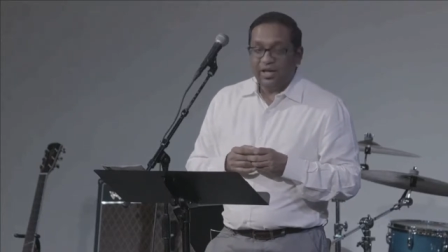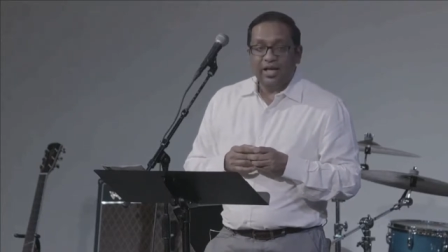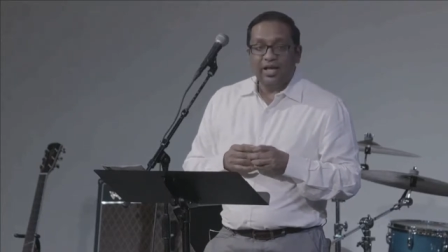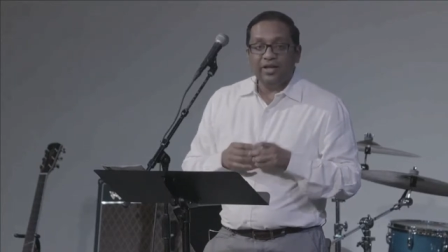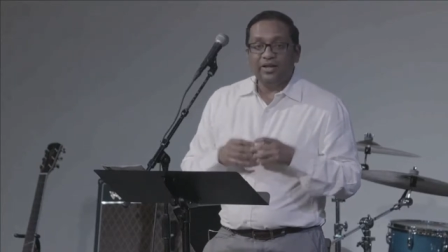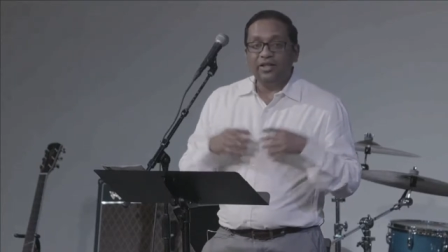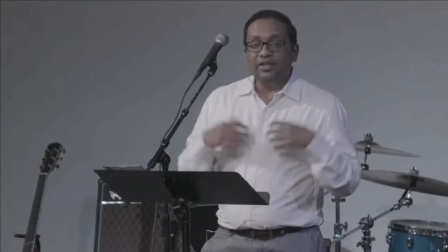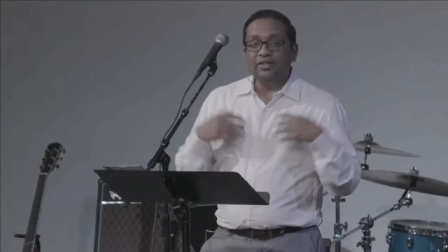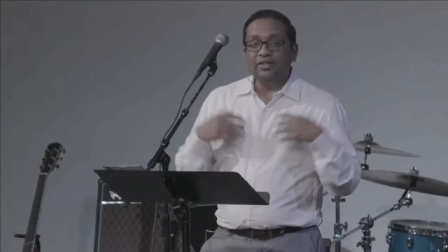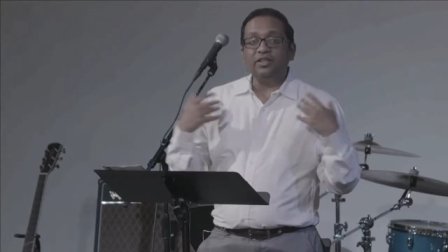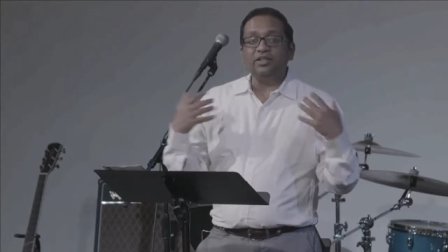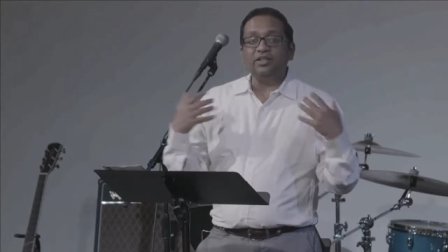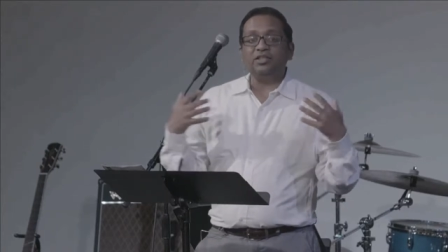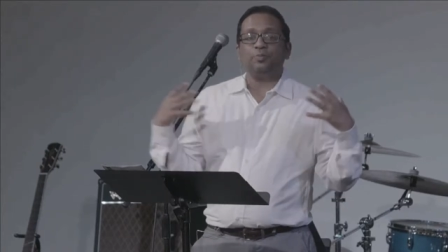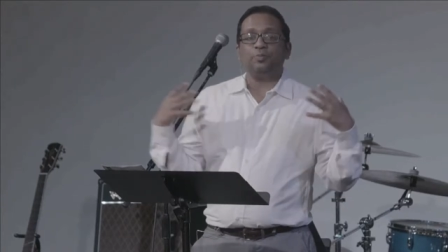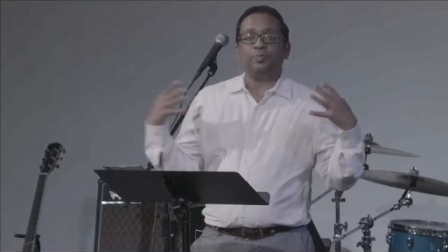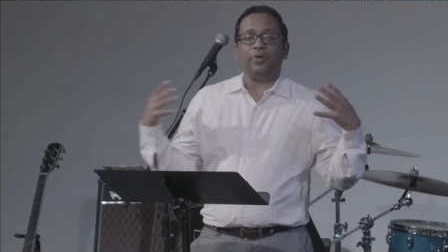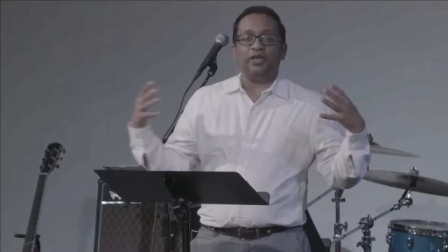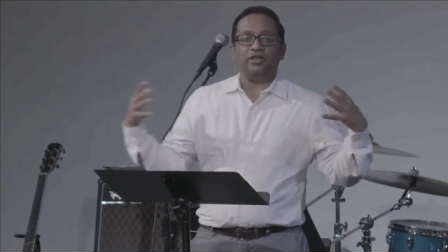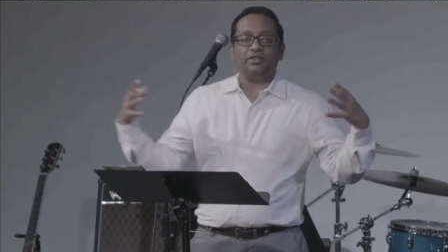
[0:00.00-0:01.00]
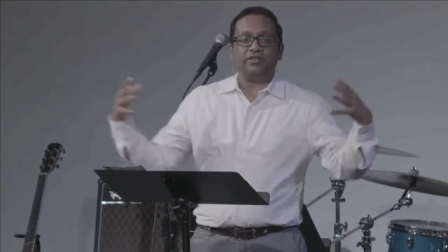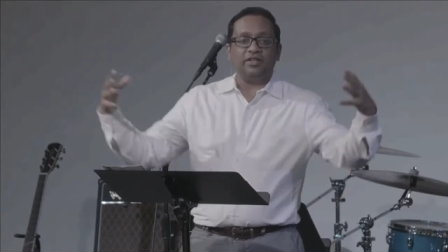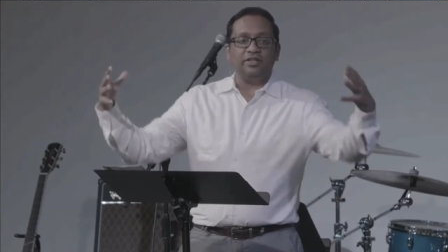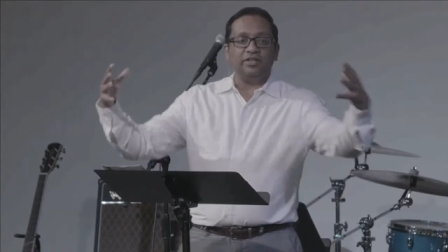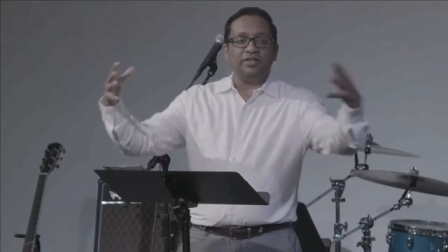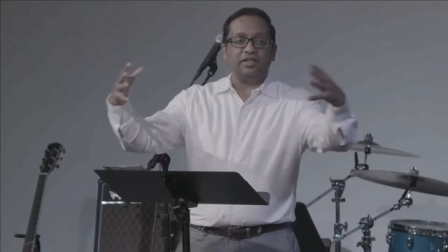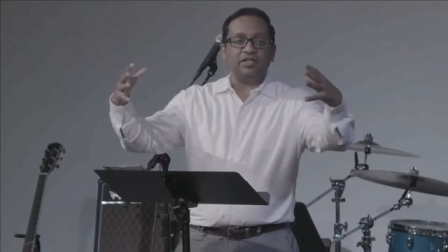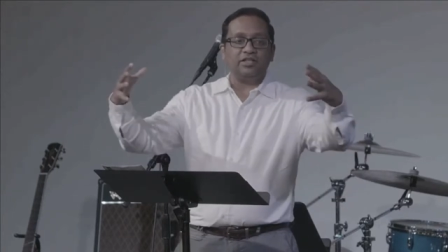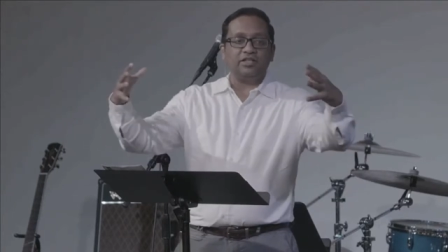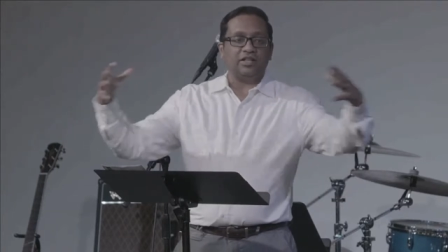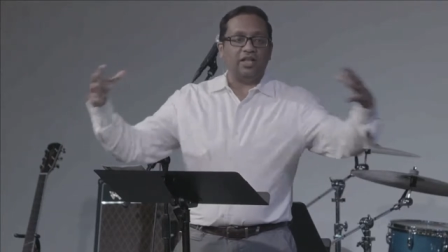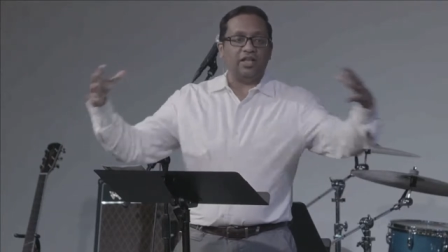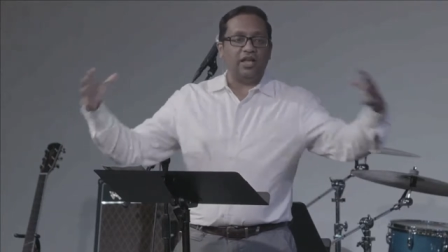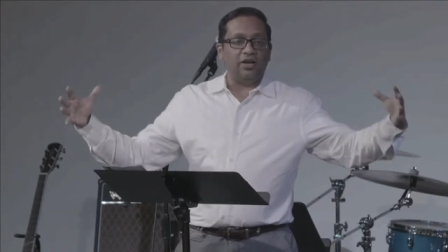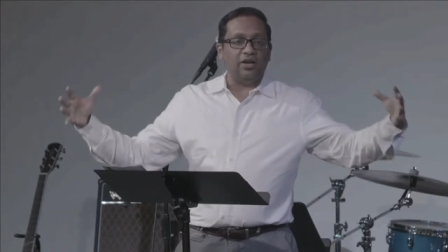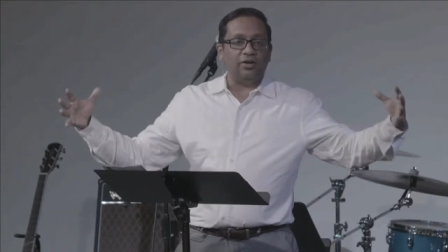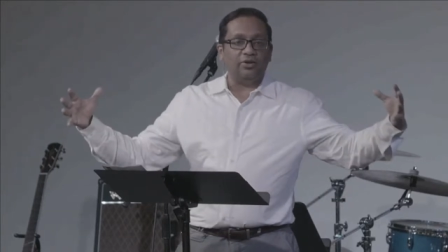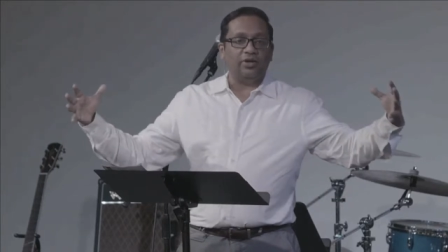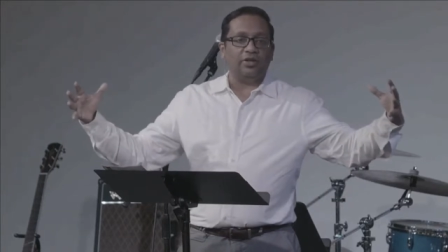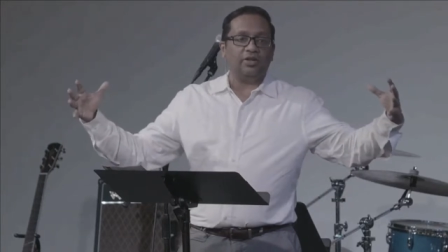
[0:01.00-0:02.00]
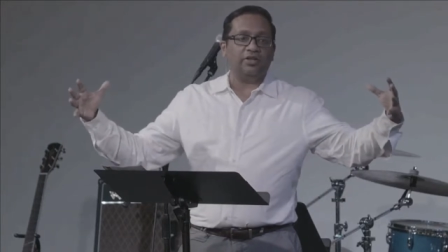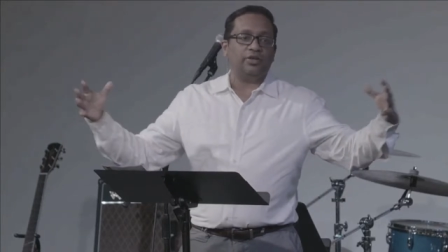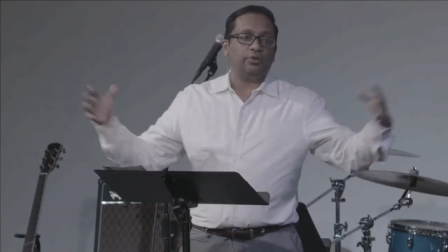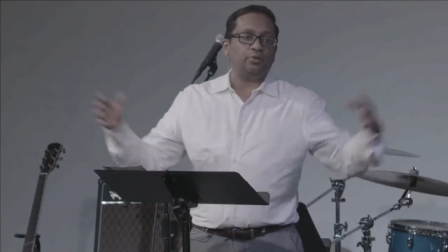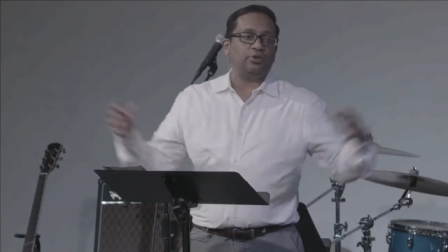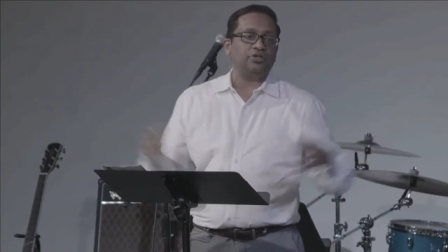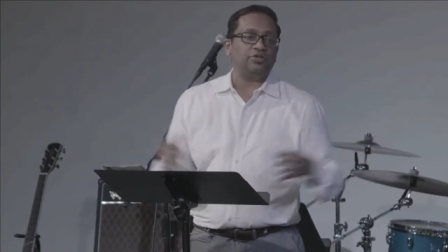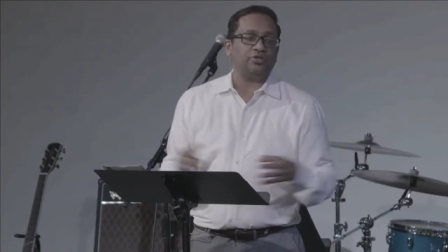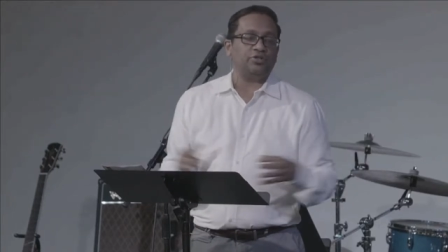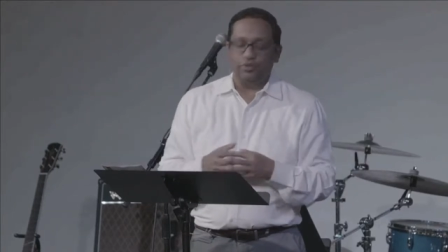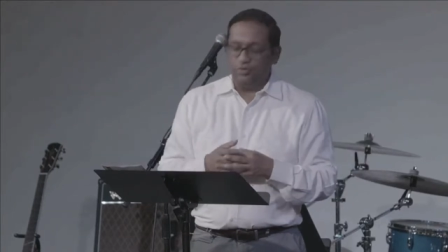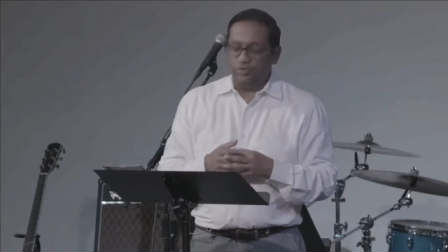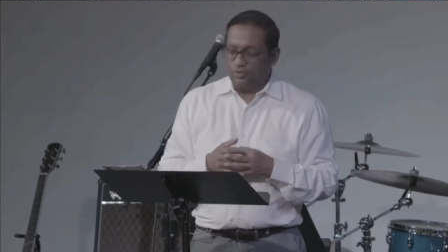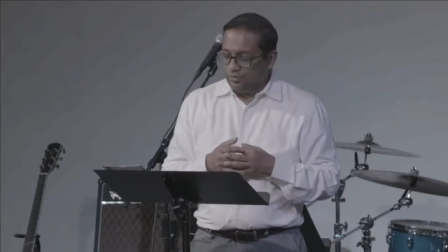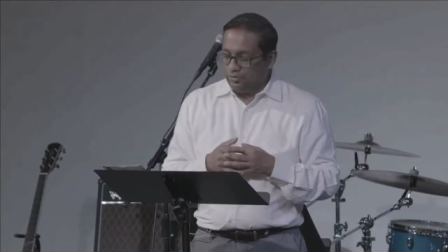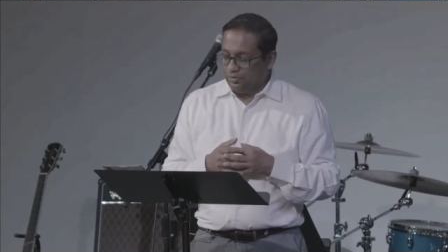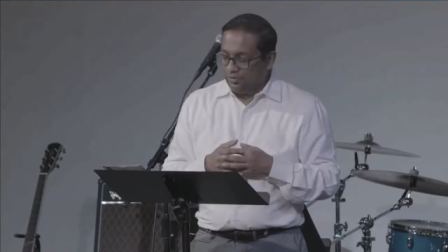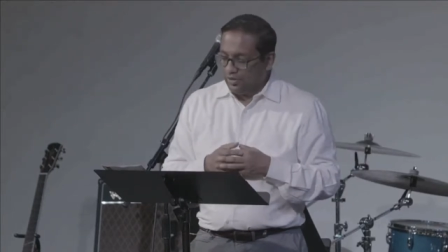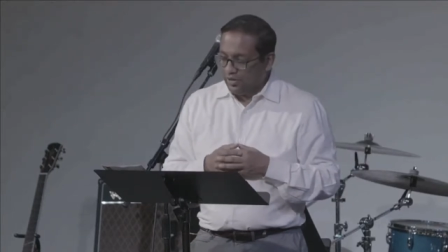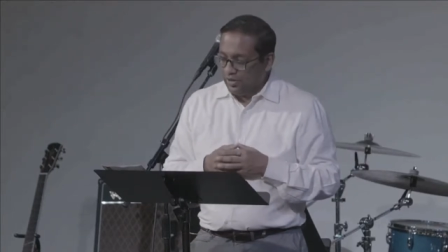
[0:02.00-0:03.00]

And in this space, in this area, there were two